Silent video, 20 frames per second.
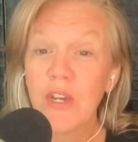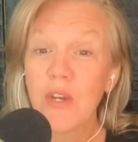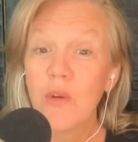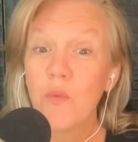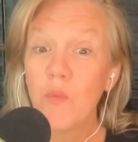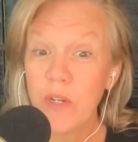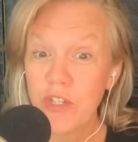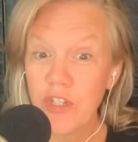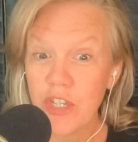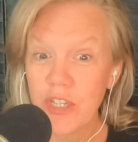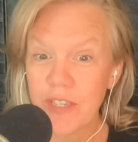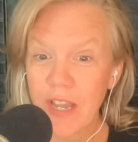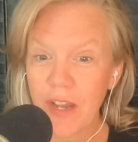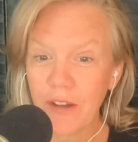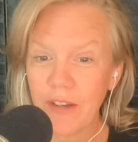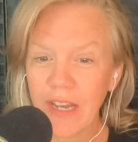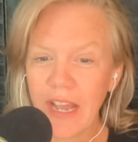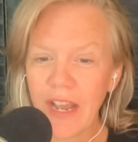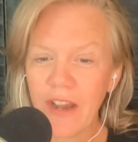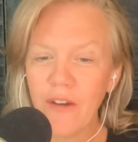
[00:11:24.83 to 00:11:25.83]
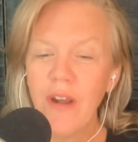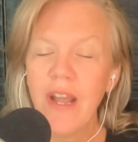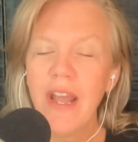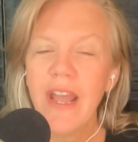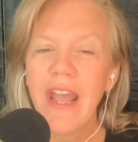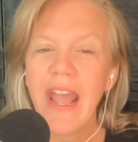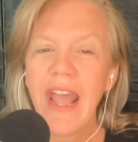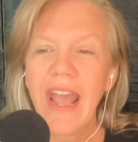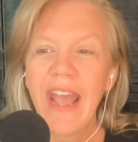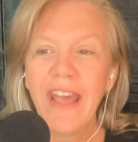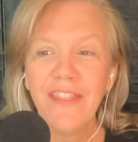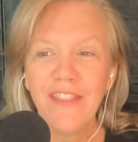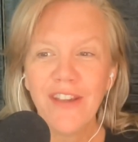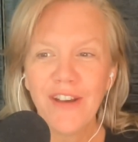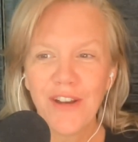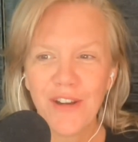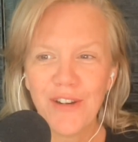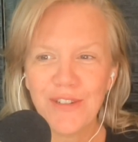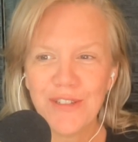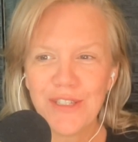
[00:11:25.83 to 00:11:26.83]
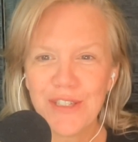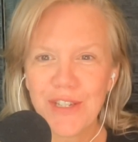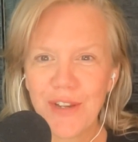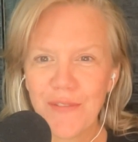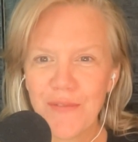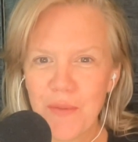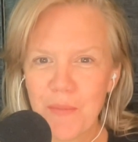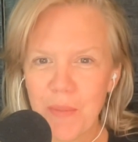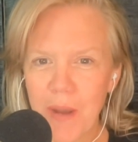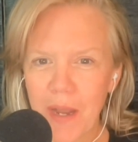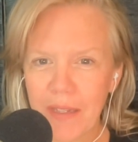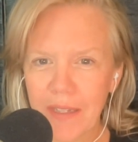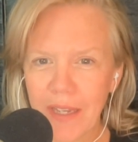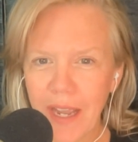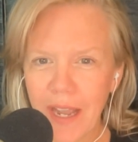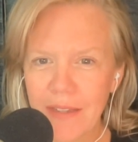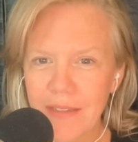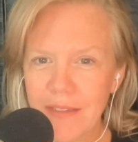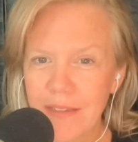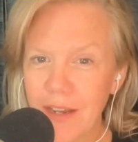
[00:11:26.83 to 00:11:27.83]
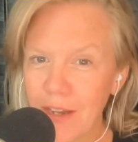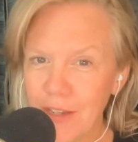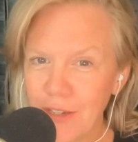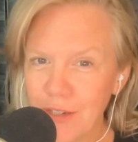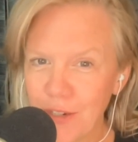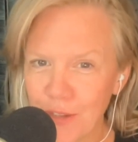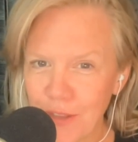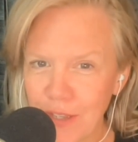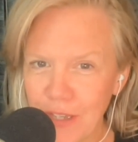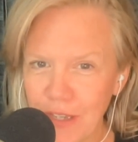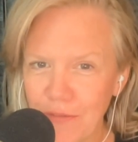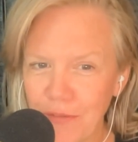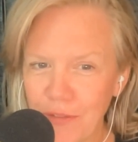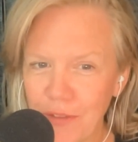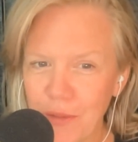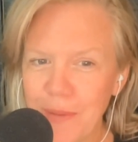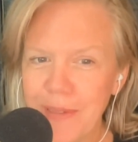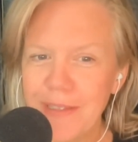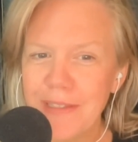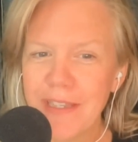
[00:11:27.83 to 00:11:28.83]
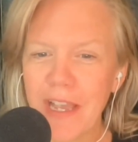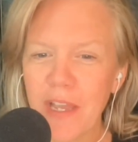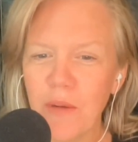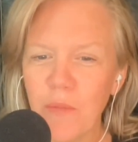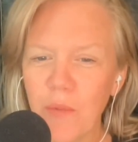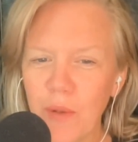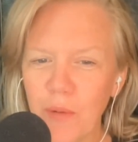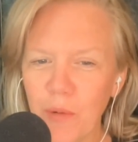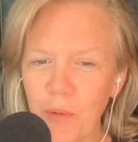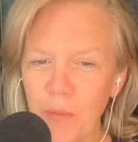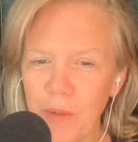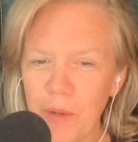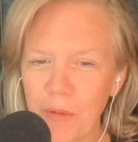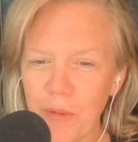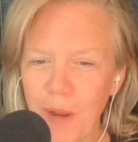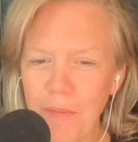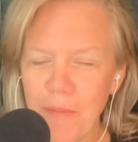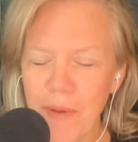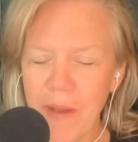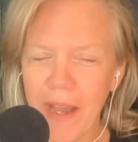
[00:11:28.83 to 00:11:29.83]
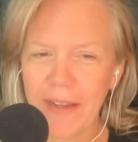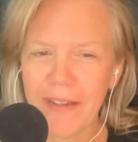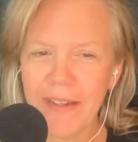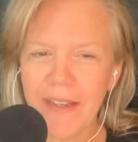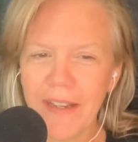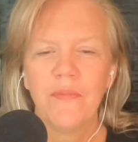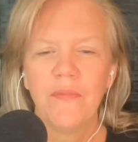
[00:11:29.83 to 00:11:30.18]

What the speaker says: which is out now, and the host of the podcast Under the Influence. And we will be right back.